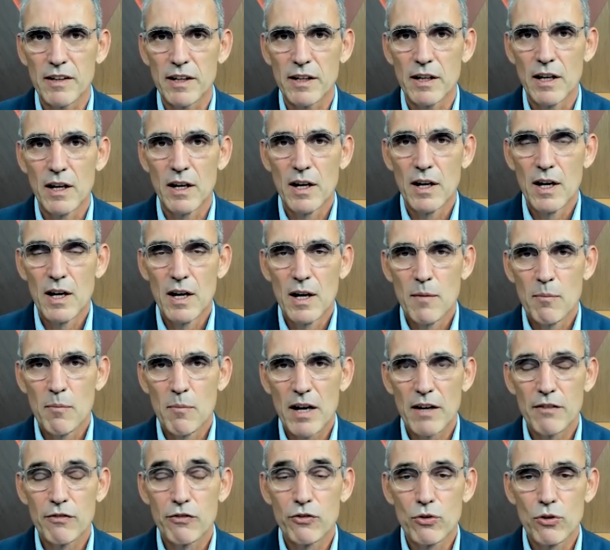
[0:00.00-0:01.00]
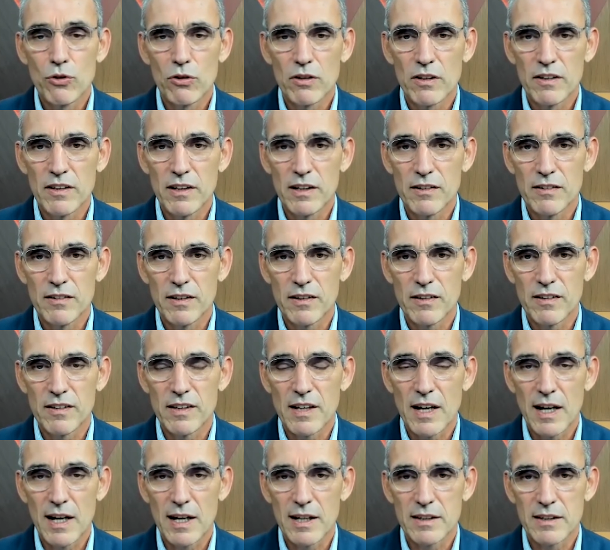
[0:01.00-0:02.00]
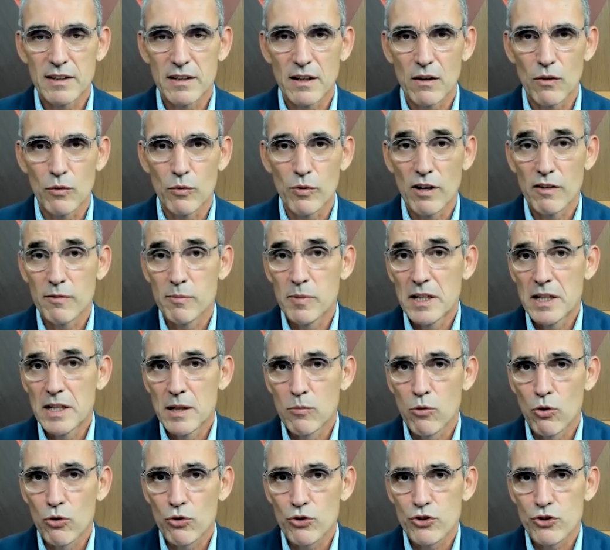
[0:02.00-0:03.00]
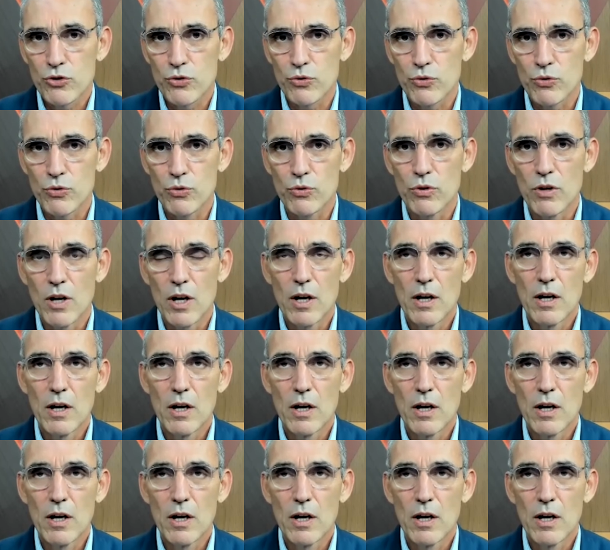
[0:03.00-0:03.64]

And my view on this is that we have been able to